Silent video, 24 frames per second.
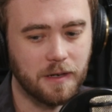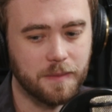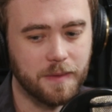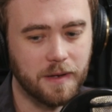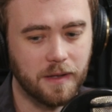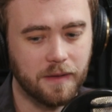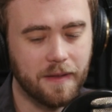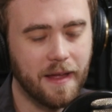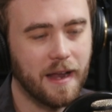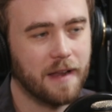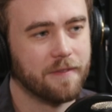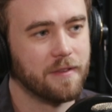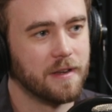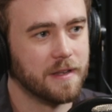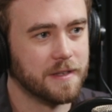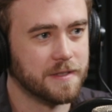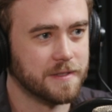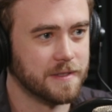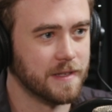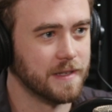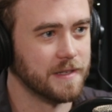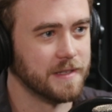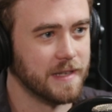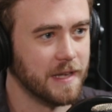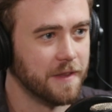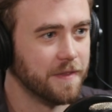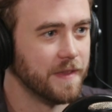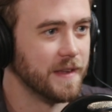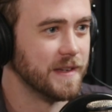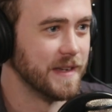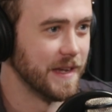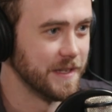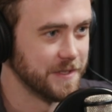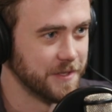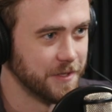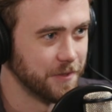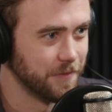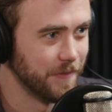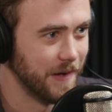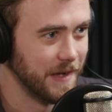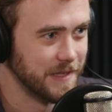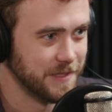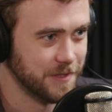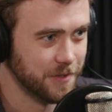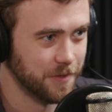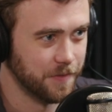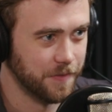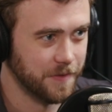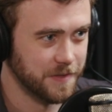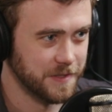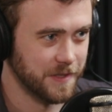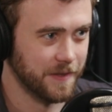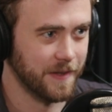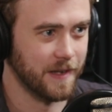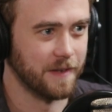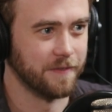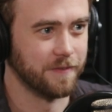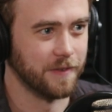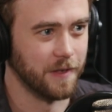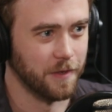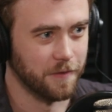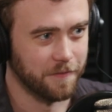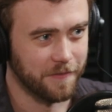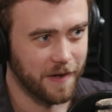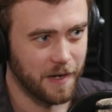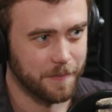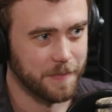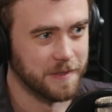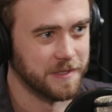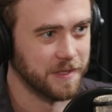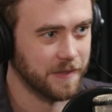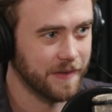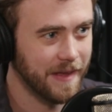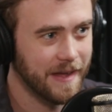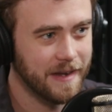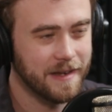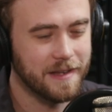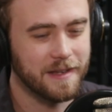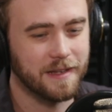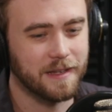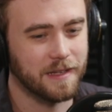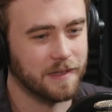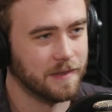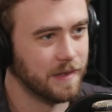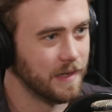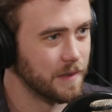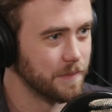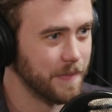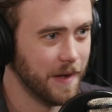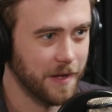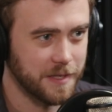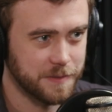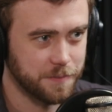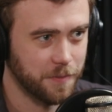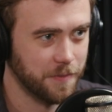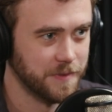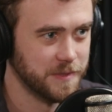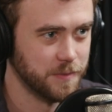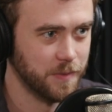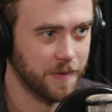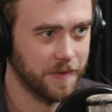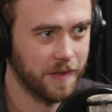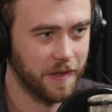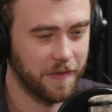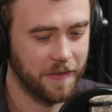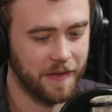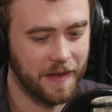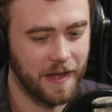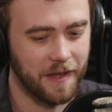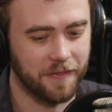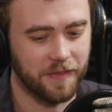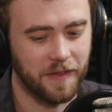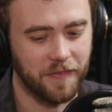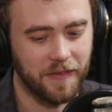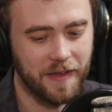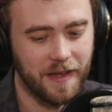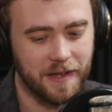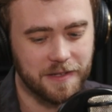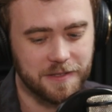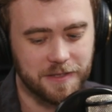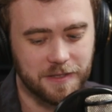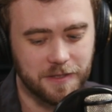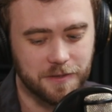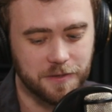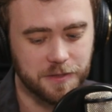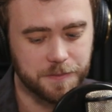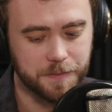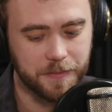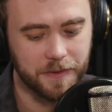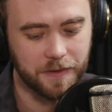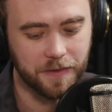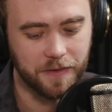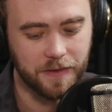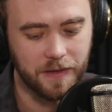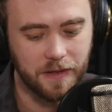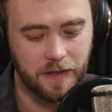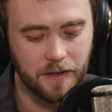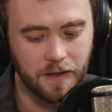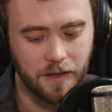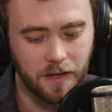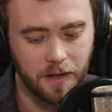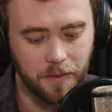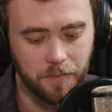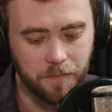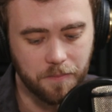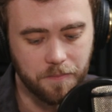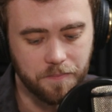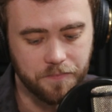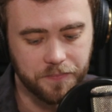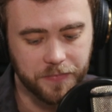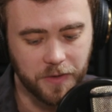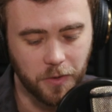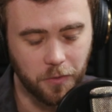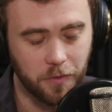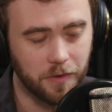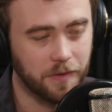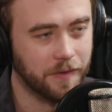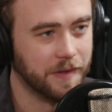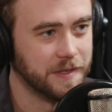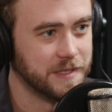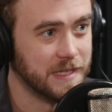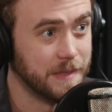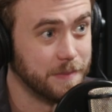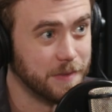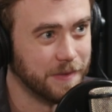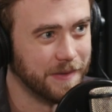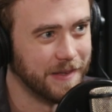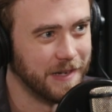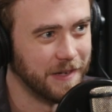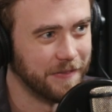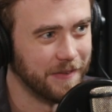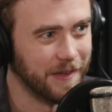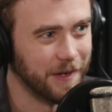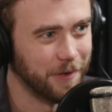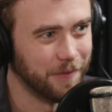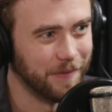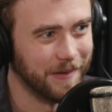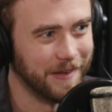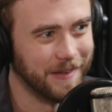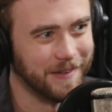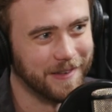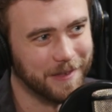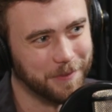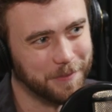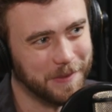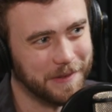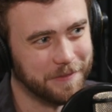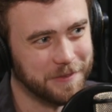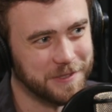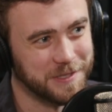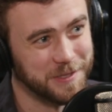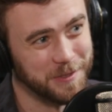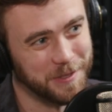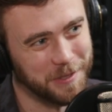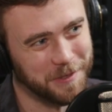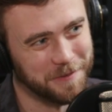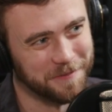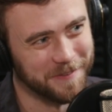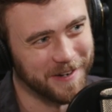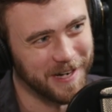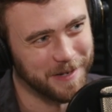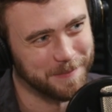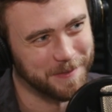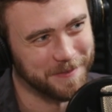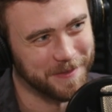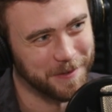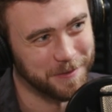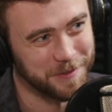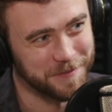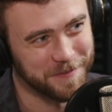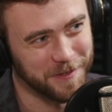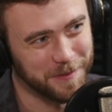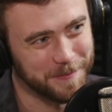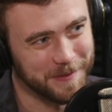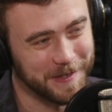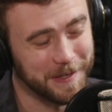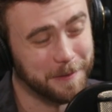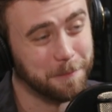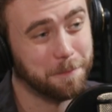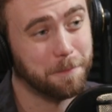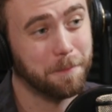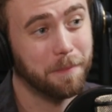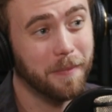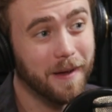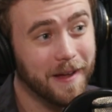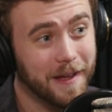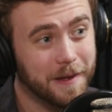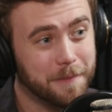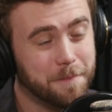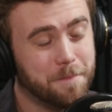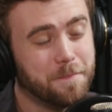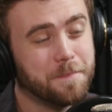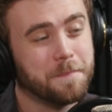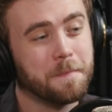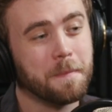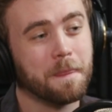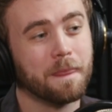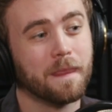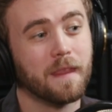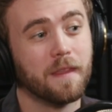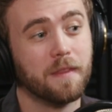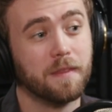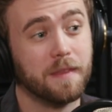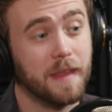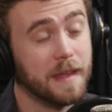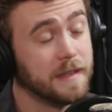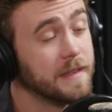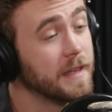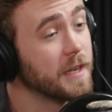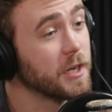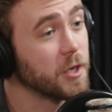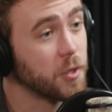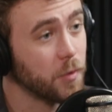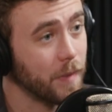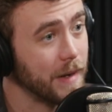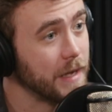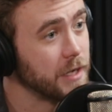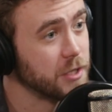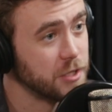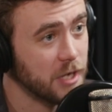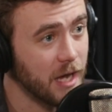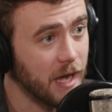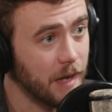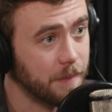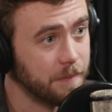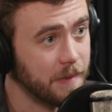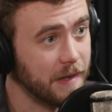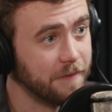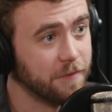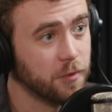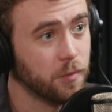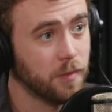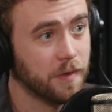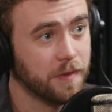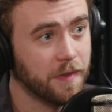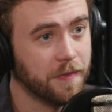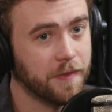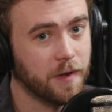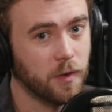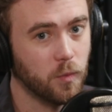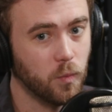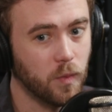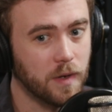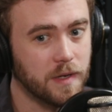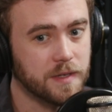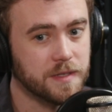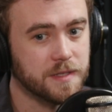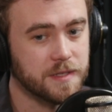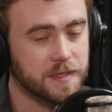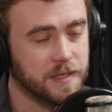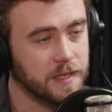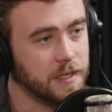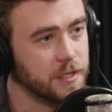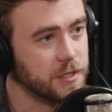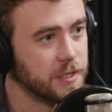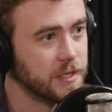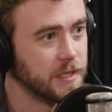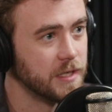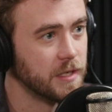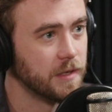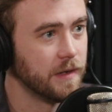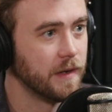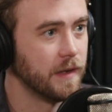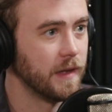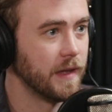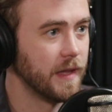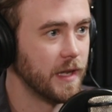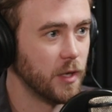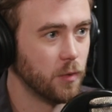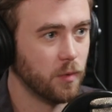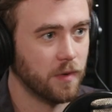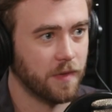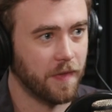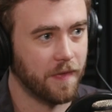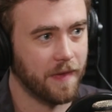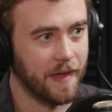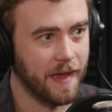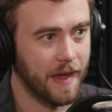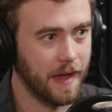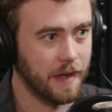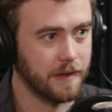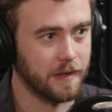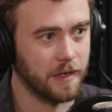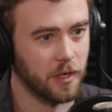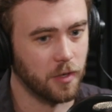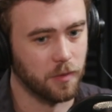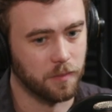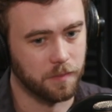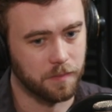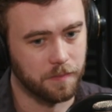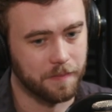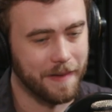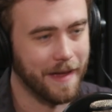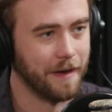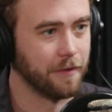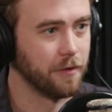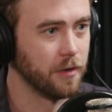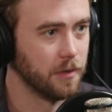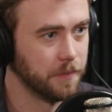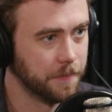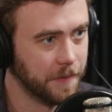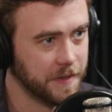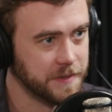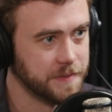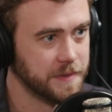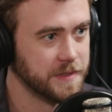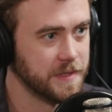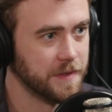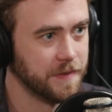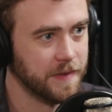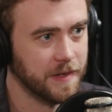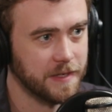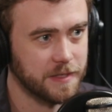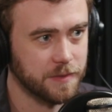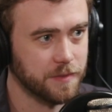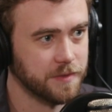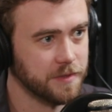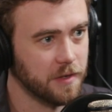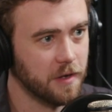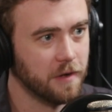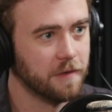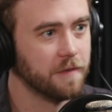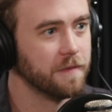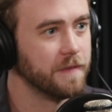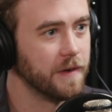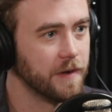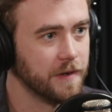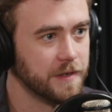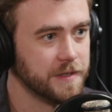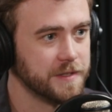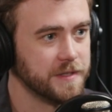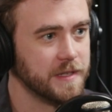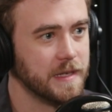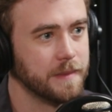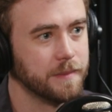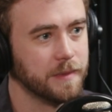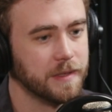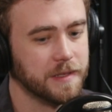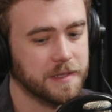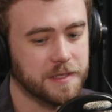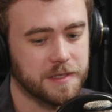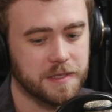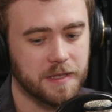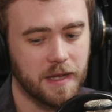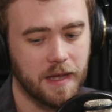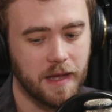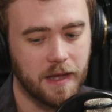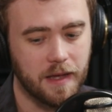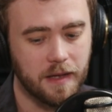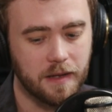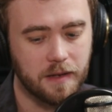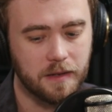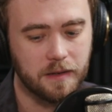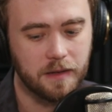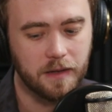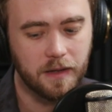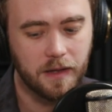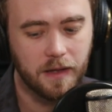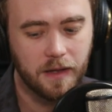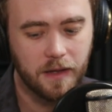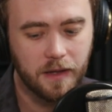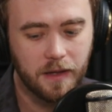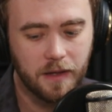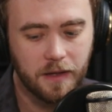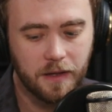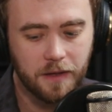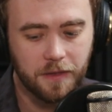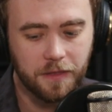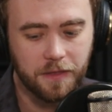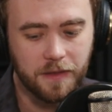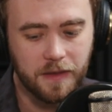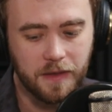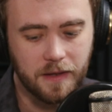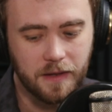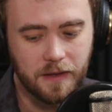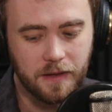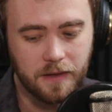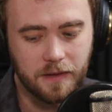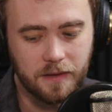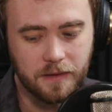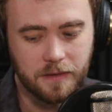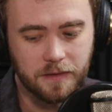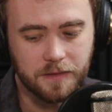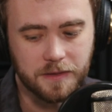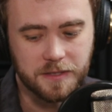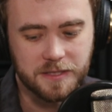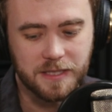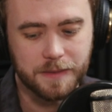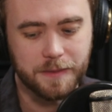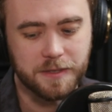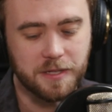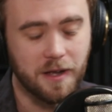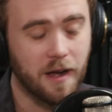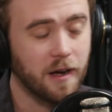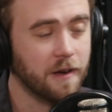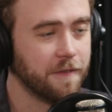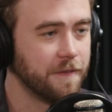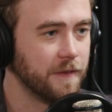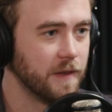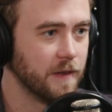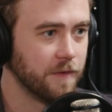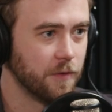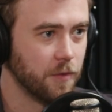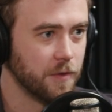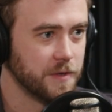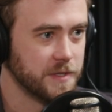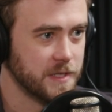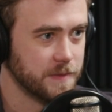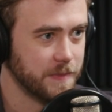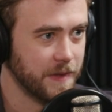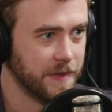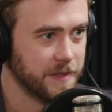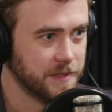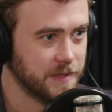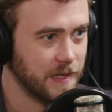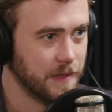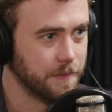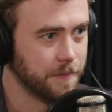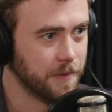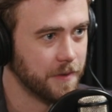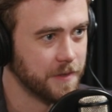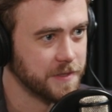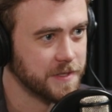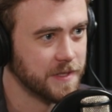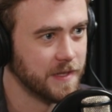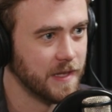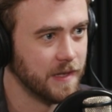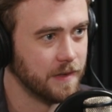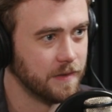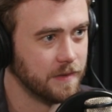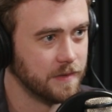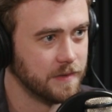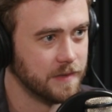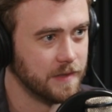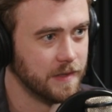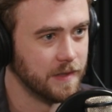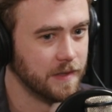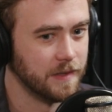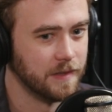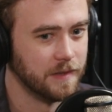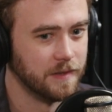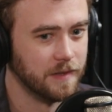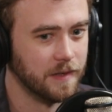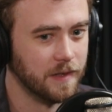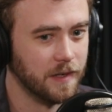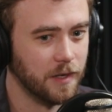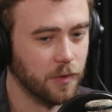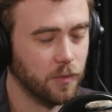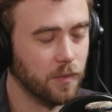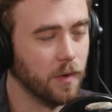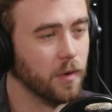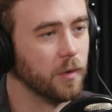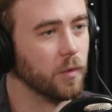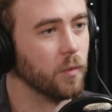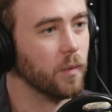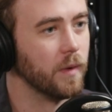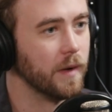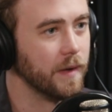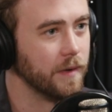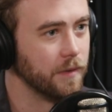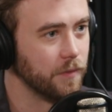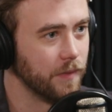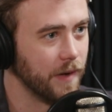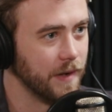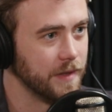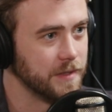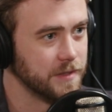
I mean, a lot of it is in the desert, right? So there's a lot of environmental lighting and bounce boards and whatnot that they had to use, but or at least emulating that, right, in whatever studio environment they were filming in. But they did a great job. Everywhere that there was CG or anywhere that they had background replacements and things, it was all very seamless. And the cinematography, of course, is by the same person that did Rogue One, right?